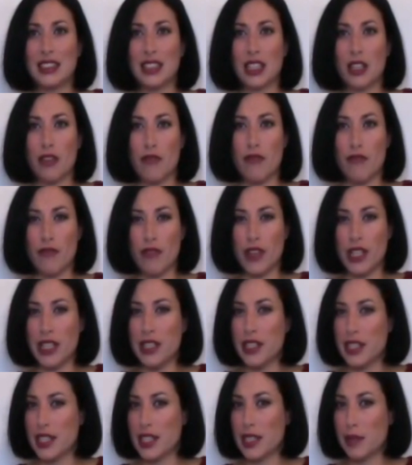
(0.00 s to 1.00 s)

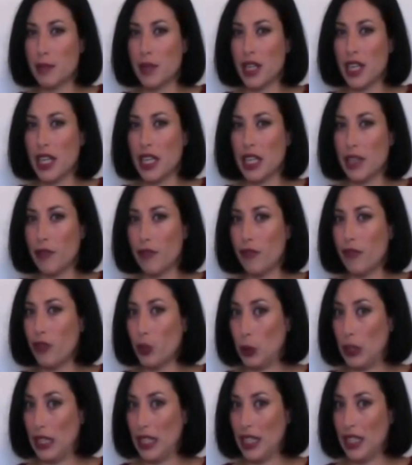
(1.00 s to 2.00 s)
convince me
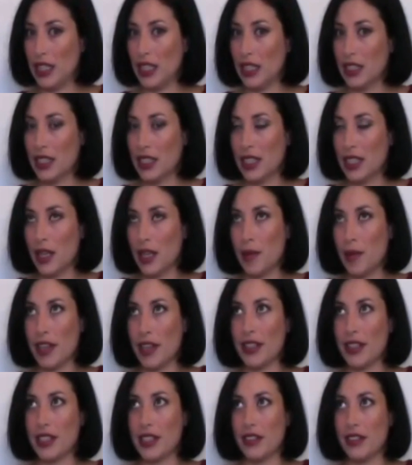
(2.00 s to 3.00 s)
fully about
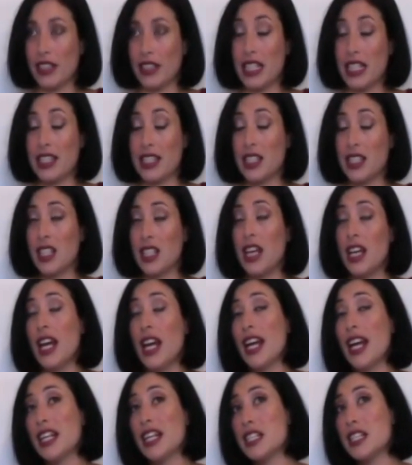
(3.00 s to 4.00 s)
the series.
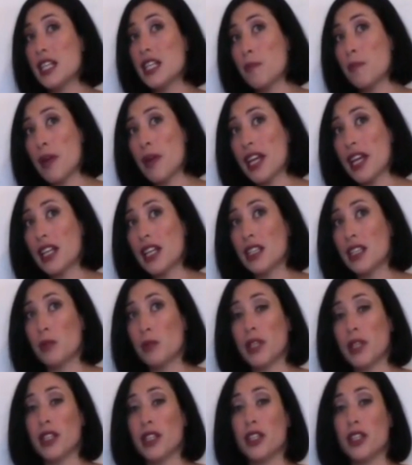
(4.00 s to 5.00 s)
It did pique a little
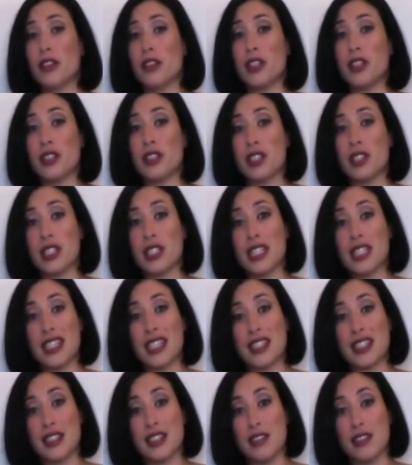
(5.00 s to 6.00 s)
bit of curiosity
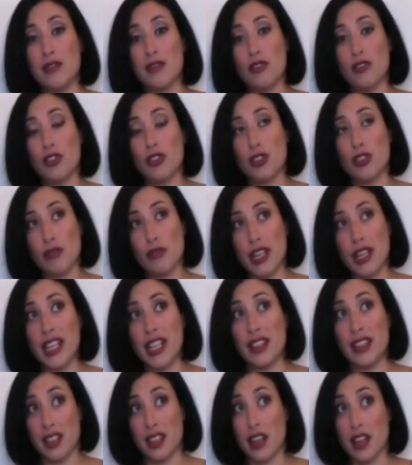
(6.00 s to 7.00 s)
to
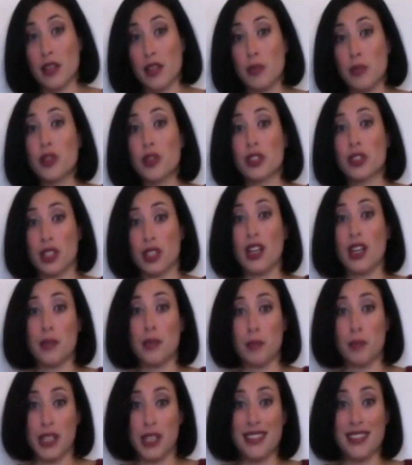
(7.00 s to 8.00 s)
read the other books that
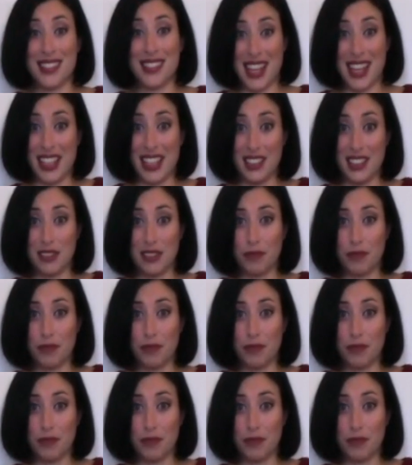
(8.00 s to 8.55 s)
I'd been sent,